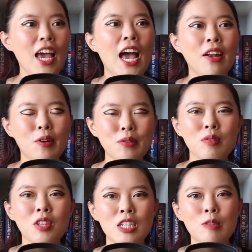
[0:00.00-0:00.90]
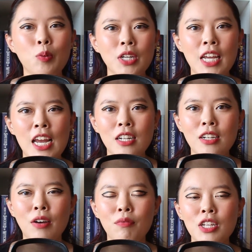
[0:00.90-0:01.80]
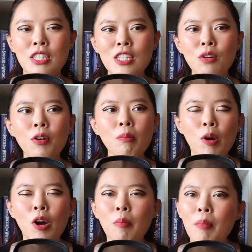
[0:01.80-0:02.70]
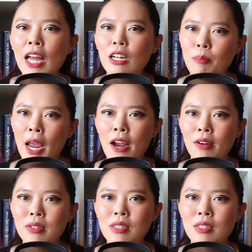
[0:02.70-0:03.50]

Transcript: and also the exploitation of these silver bar match pairs,